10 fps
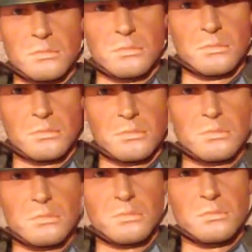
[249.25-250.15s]
I
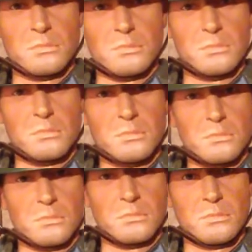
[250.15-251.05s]
reviewed,
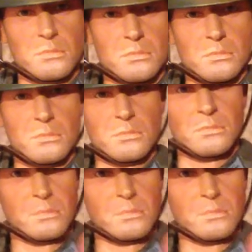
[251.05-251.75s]
Alex Hawes, had this